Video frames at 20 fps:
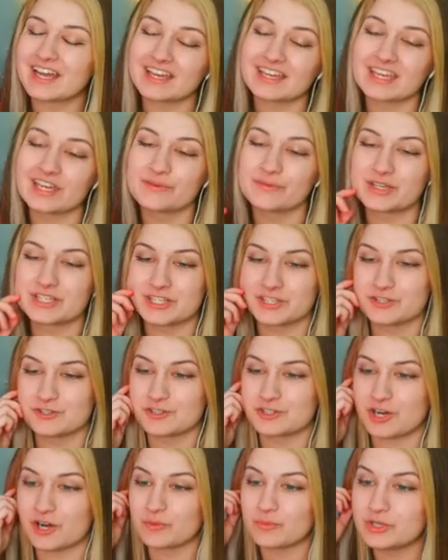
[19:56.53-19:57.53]
I can't wait till you
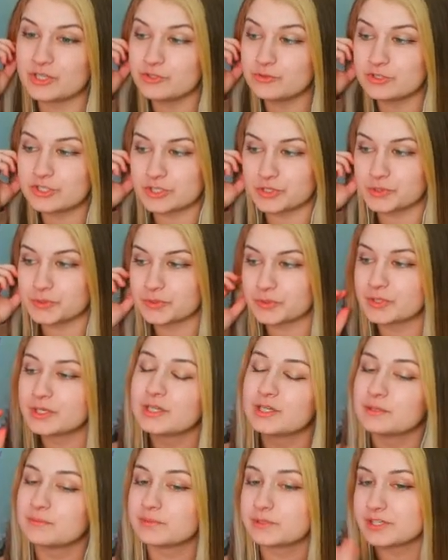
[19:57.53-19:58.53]
start. When you do,
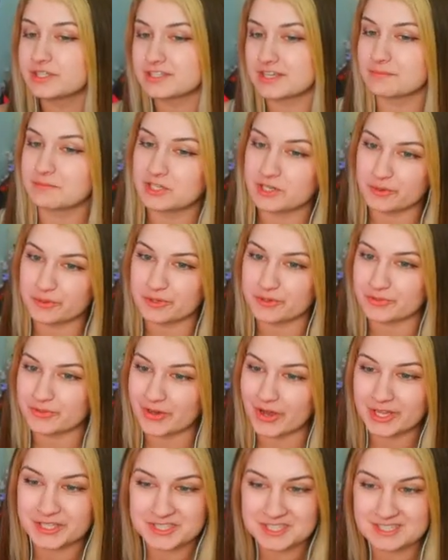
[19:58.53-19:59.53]
please let me know your
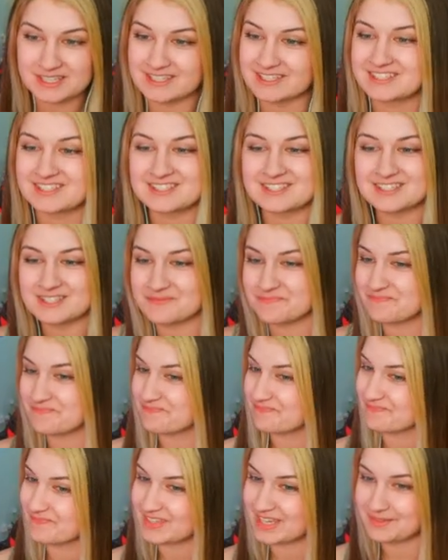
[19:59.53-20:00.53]
thoughts, because
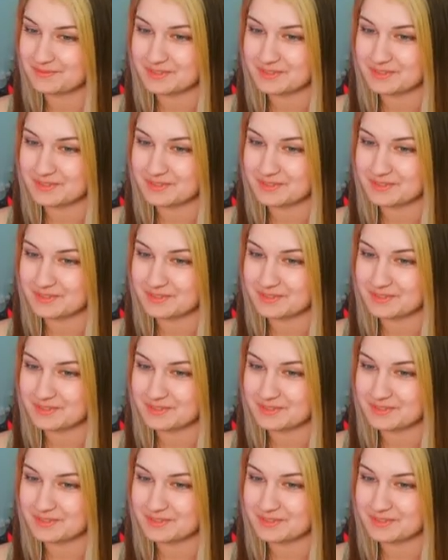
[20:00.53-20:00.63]
I'm